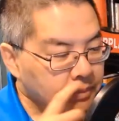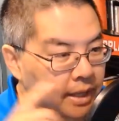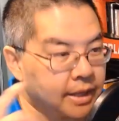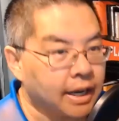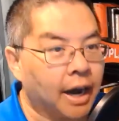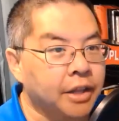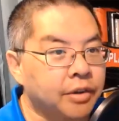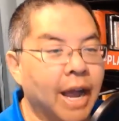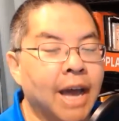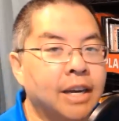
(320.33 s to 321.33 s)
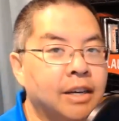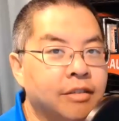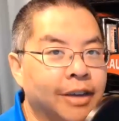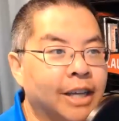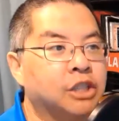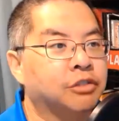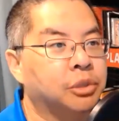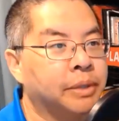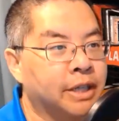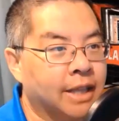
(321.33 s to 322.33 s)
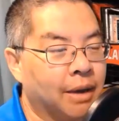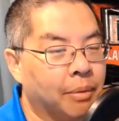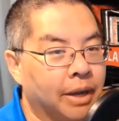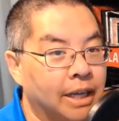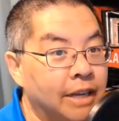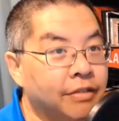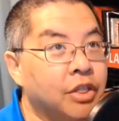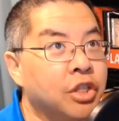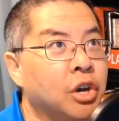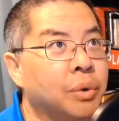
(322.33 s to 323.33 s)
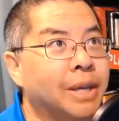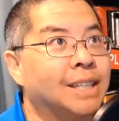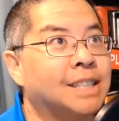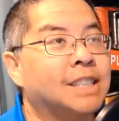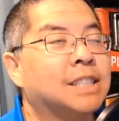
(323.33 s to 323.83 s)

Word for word: The other added advantage of doing it that way, even though it